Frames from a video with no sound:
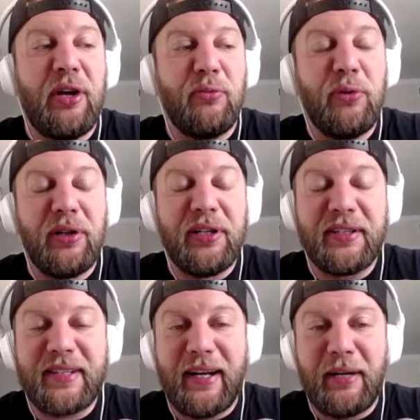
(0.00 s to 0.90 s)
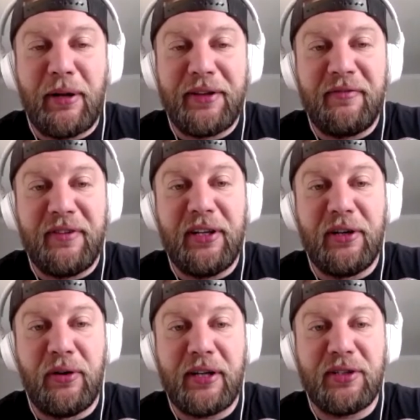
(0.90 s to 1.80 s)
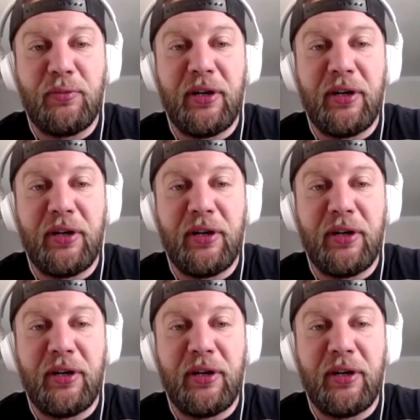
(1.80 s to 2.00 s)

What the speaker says: really excited about that video and actually